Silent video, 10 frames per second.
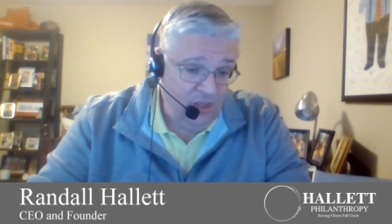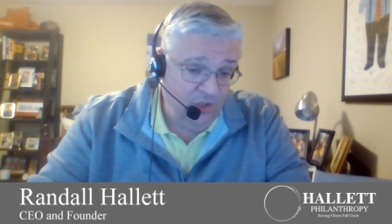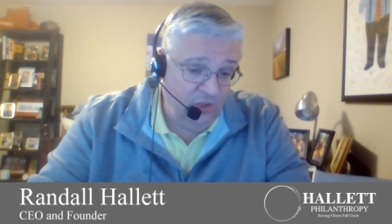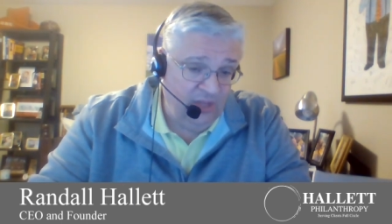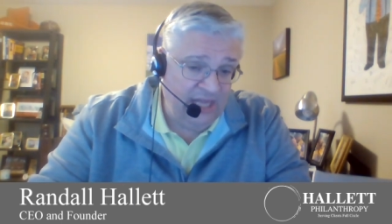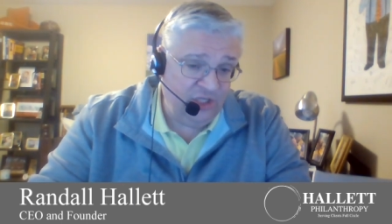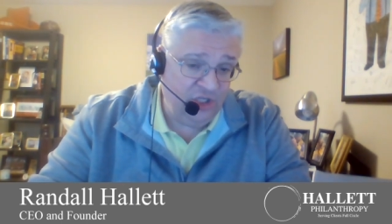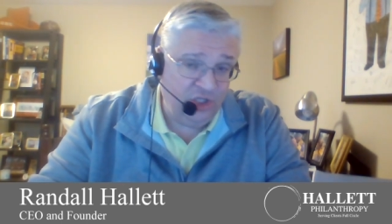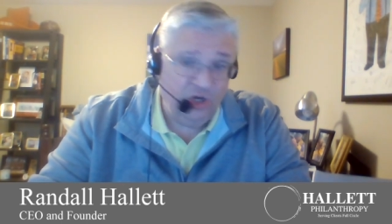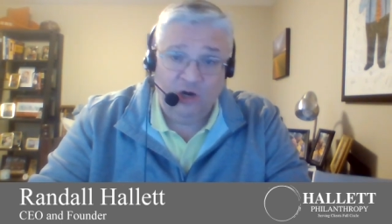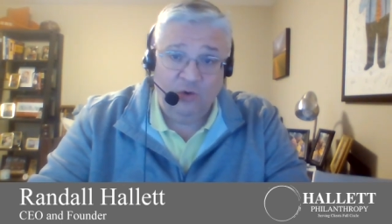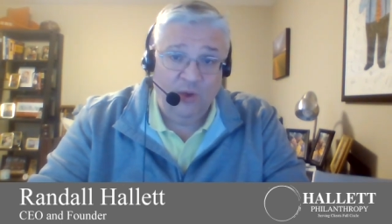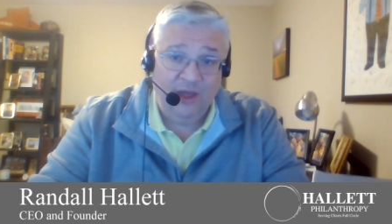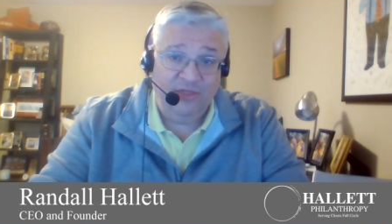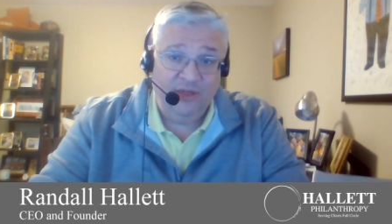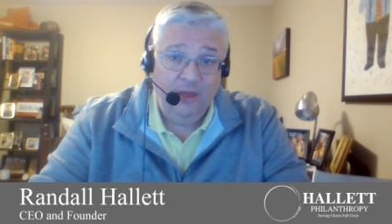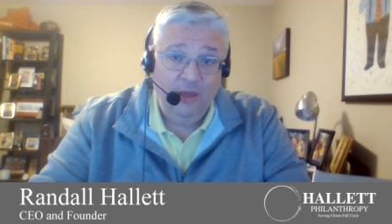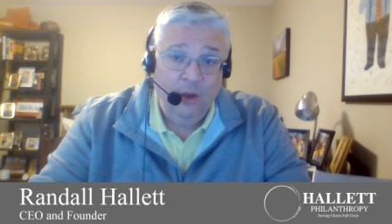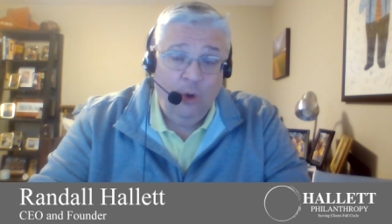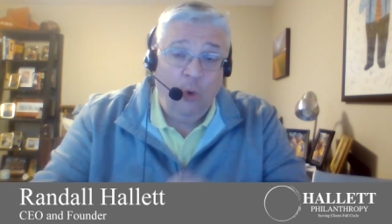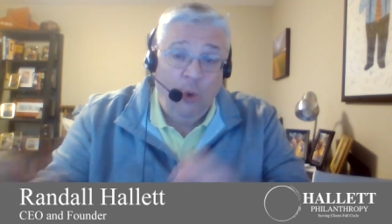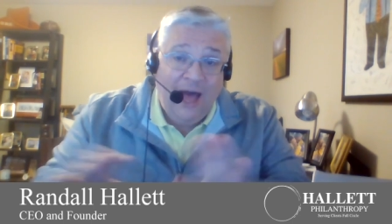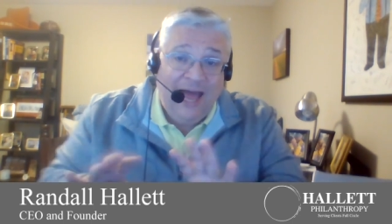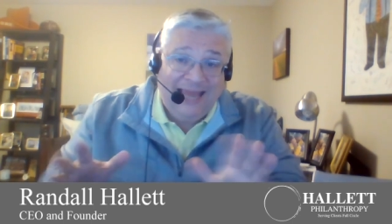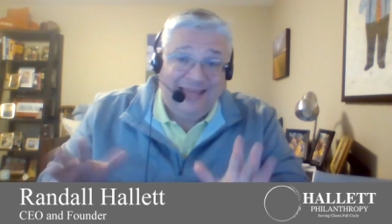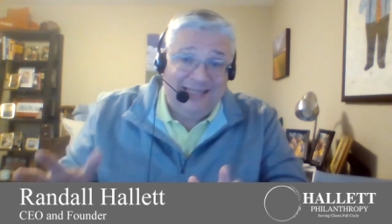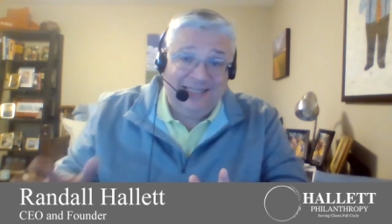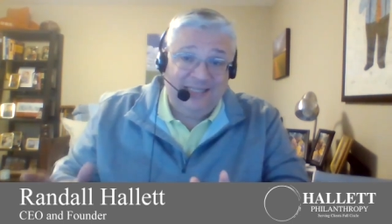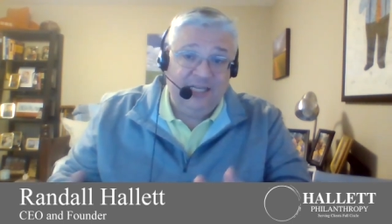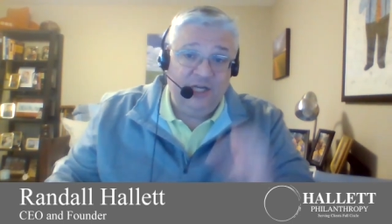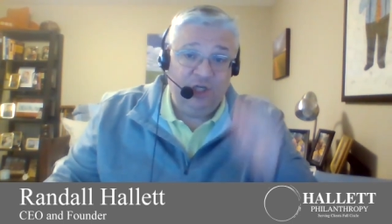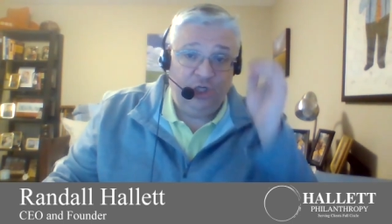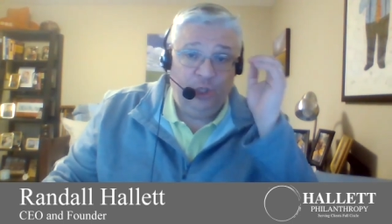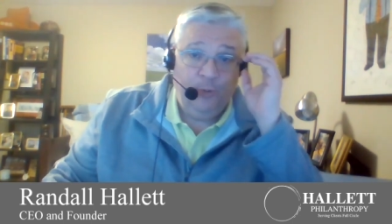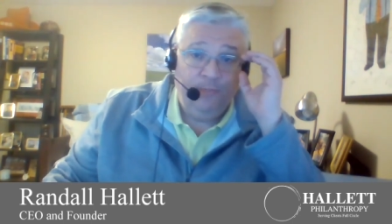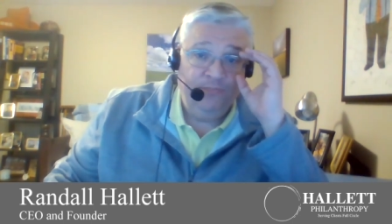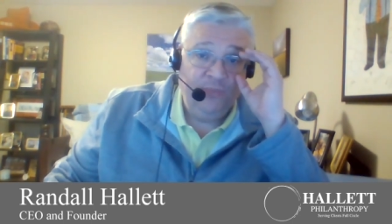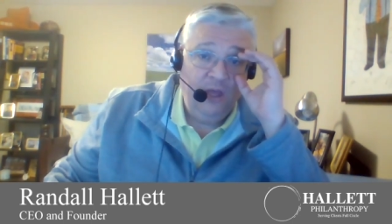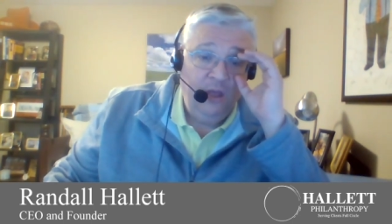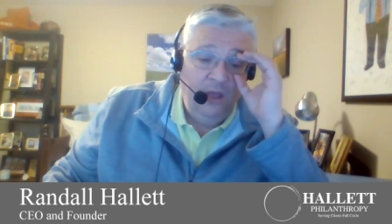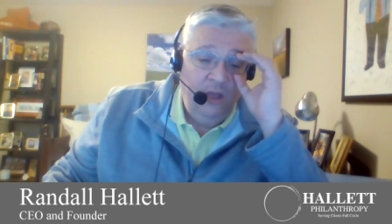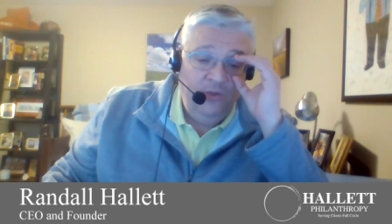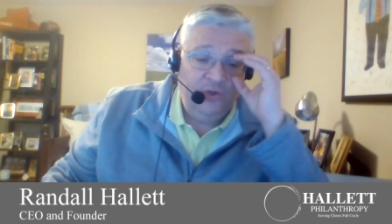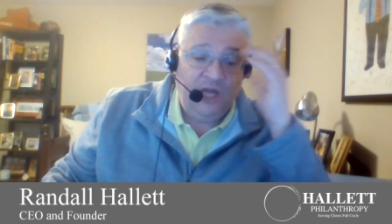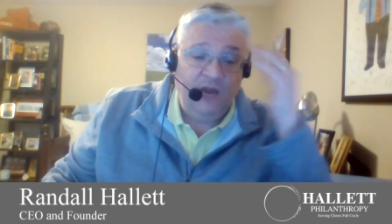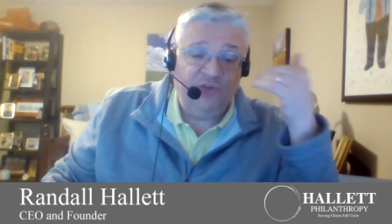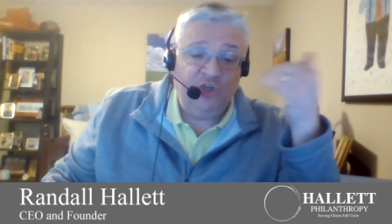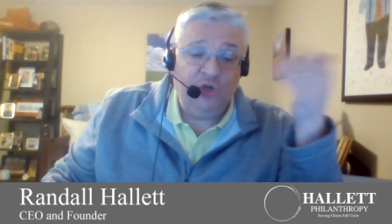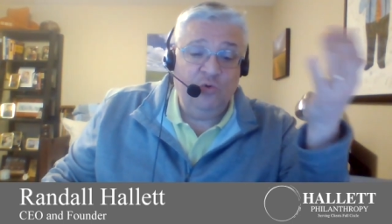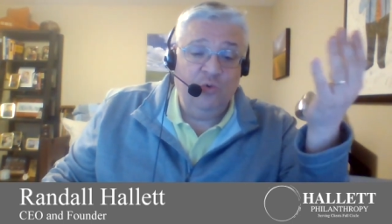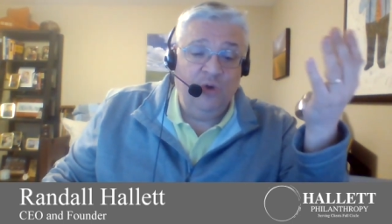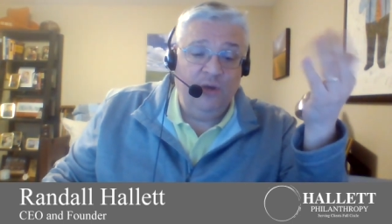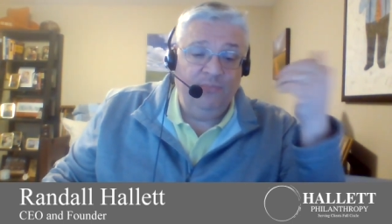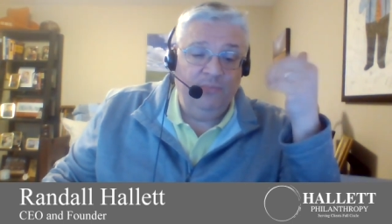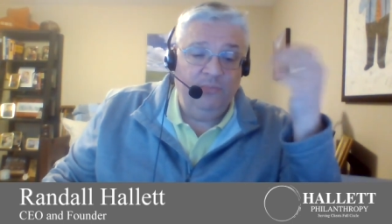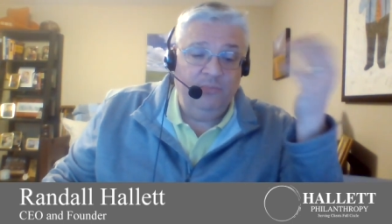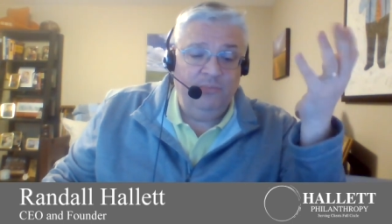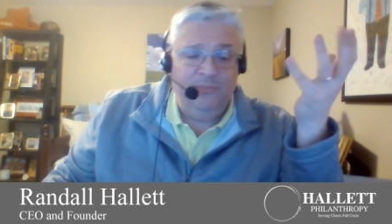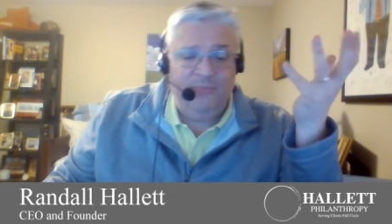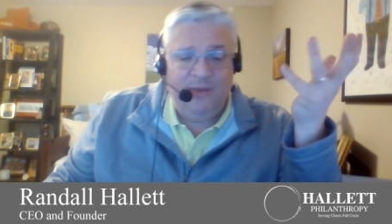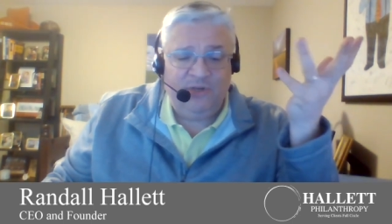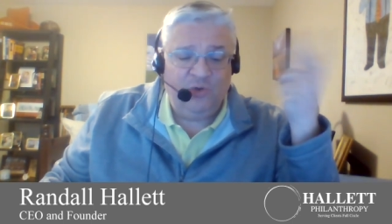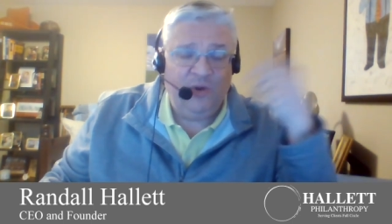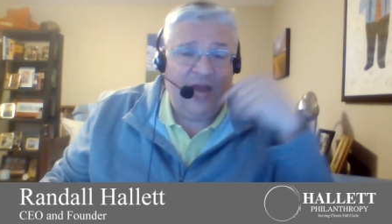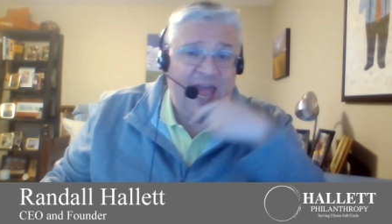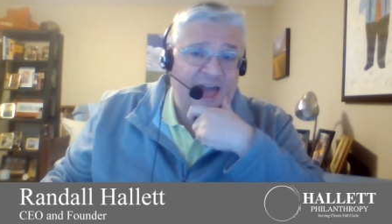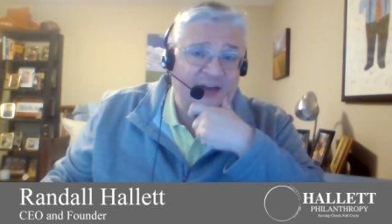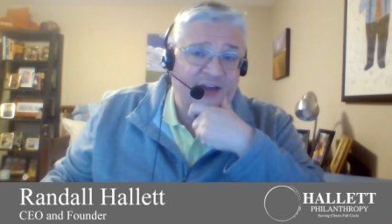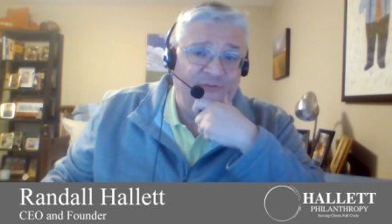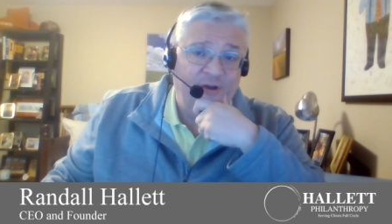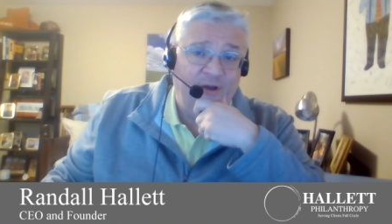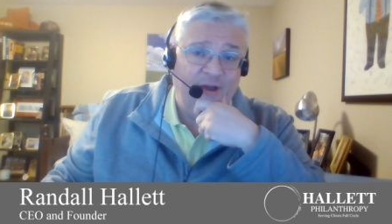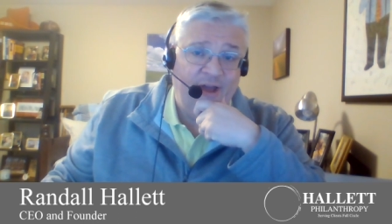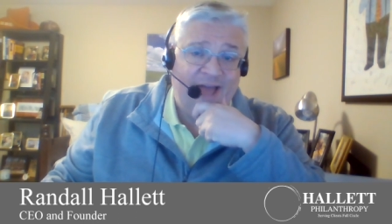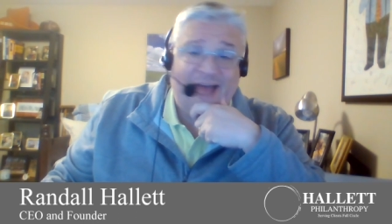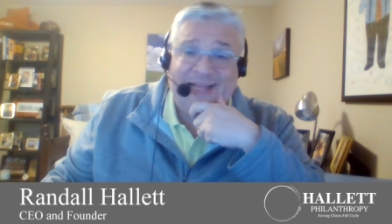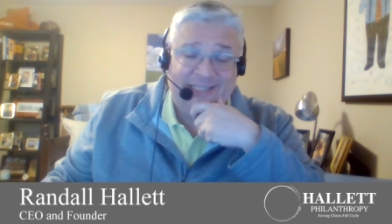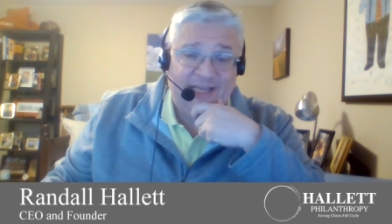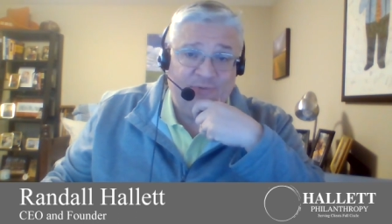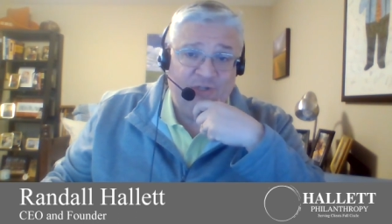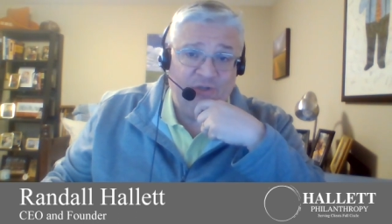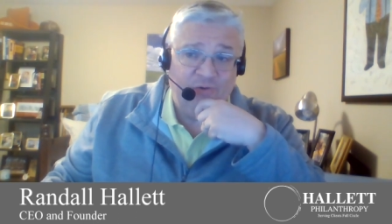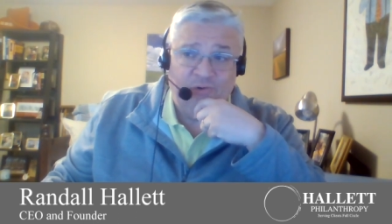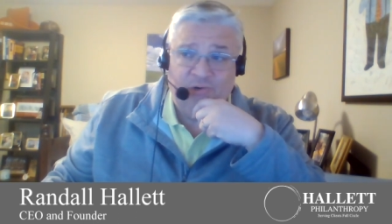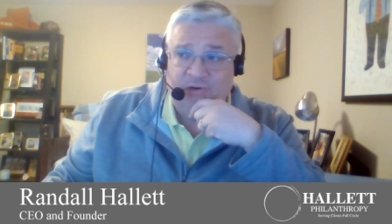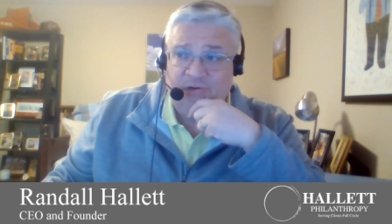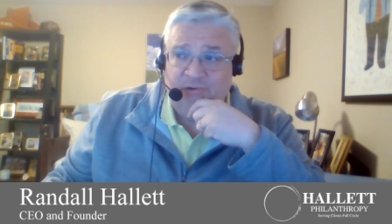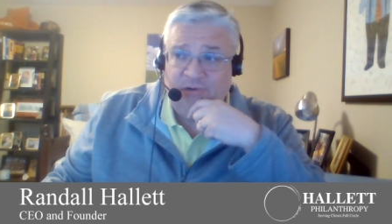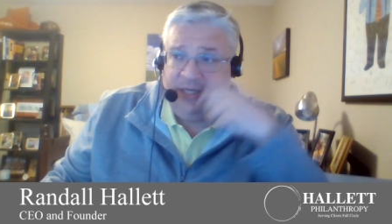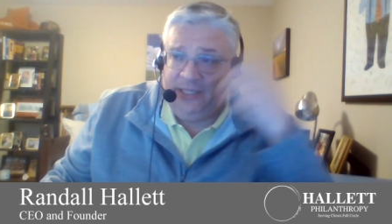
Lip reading: So let's start with why this is an issue. There's kind of maybe two and a half concepts or